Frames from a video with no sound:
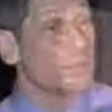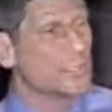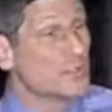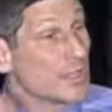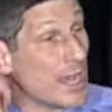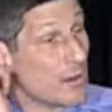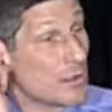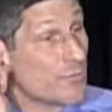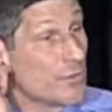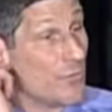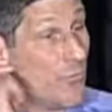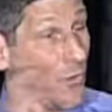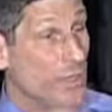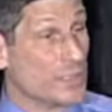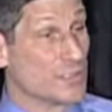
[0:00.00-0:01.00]
The sound of
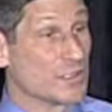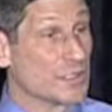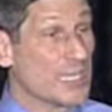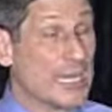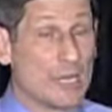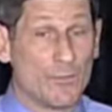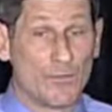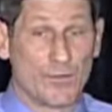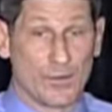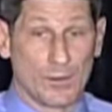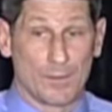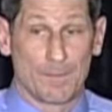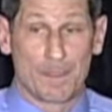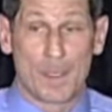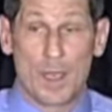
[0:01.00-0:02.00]
the voice is
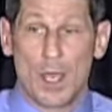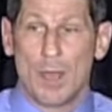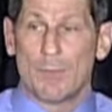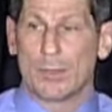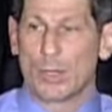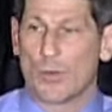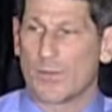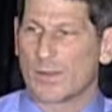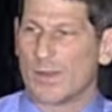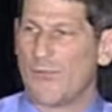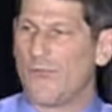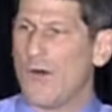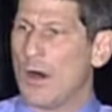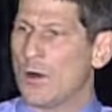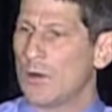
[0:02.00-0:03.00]
helpful, but over
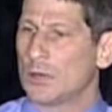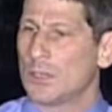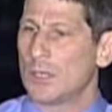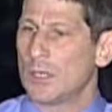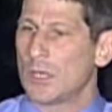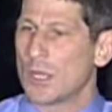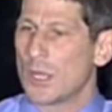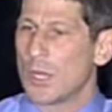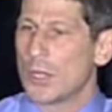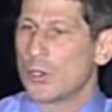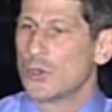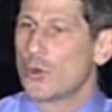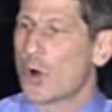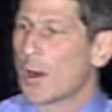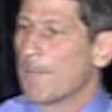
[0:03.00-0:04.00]
the phone,
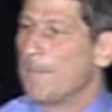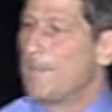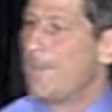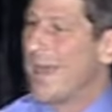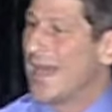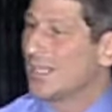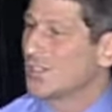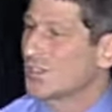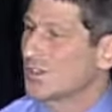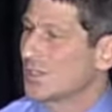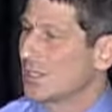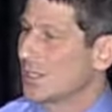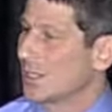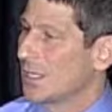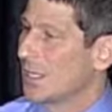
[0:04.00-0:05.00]
your
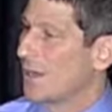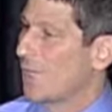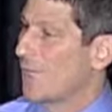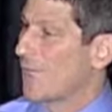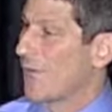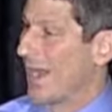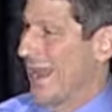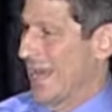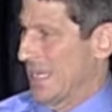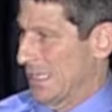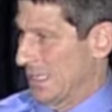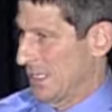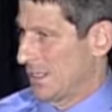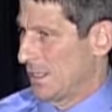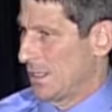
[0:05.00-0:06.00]
best
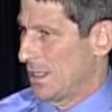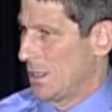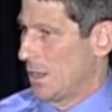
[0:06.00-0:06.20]
friend